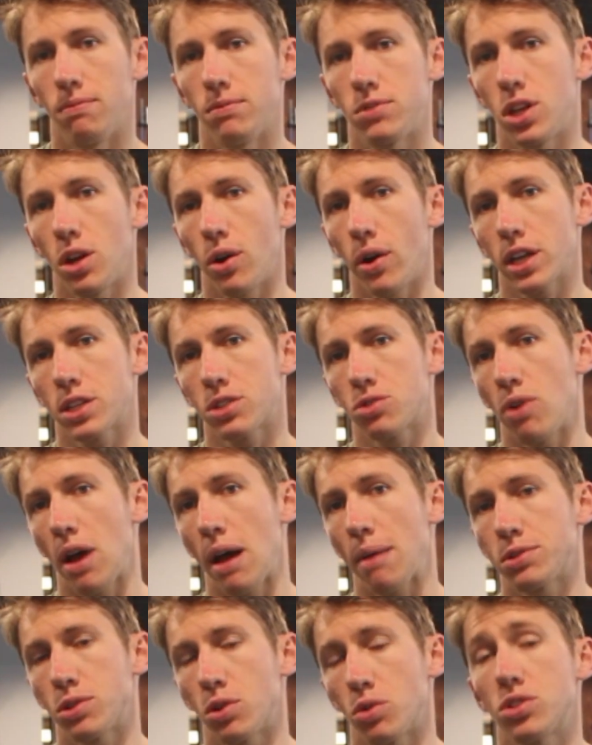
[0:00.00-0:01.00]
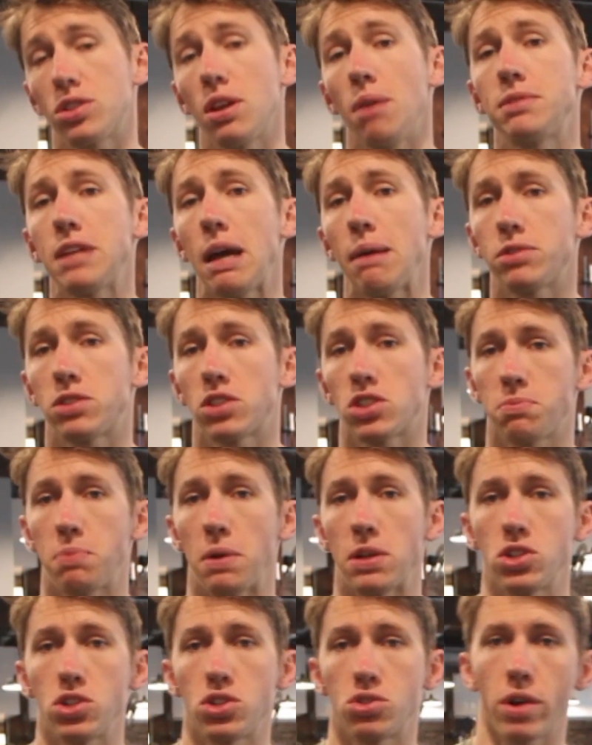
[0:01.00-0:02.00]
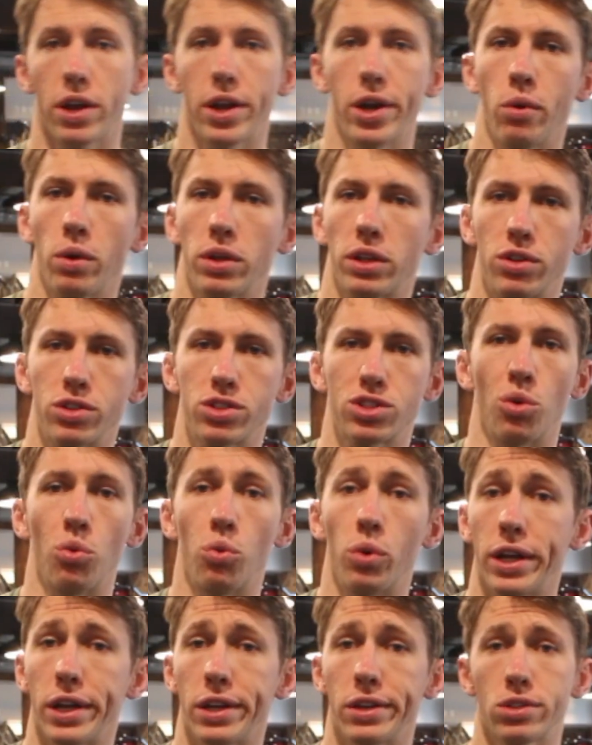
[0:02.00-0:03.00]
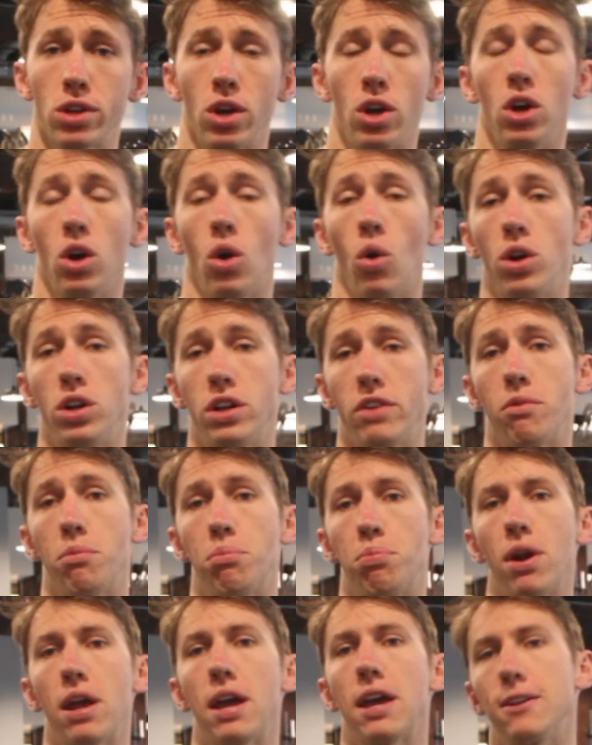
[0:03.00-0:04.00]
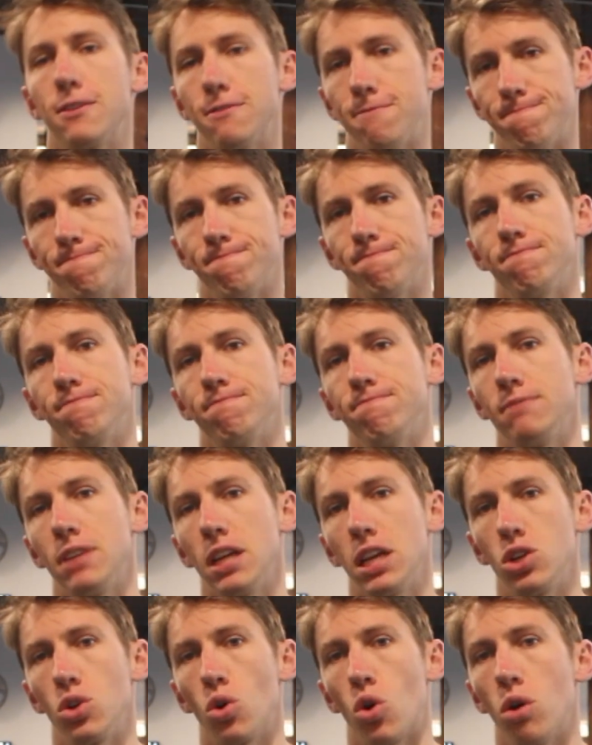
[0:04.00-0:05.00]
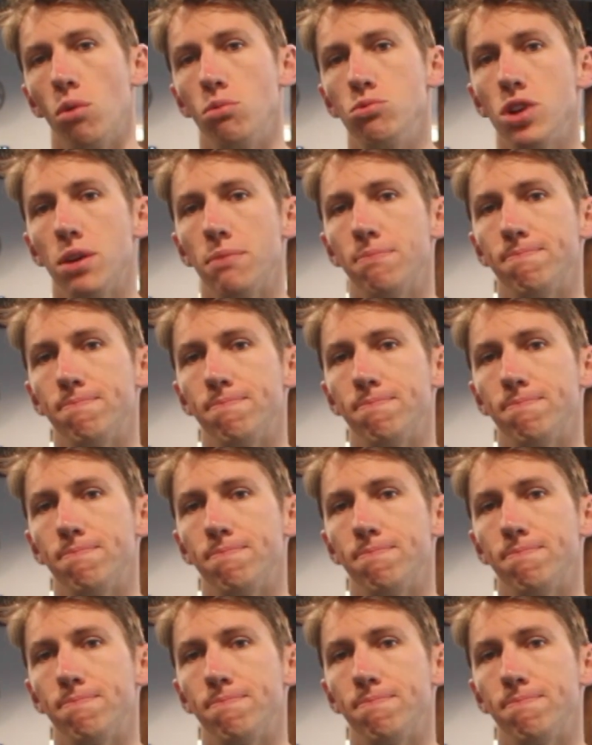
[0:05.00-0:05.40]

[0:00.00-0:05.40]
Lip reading: TRX straps or some type of suspension trainer, whether it's the rings or a different brand, in your home gym.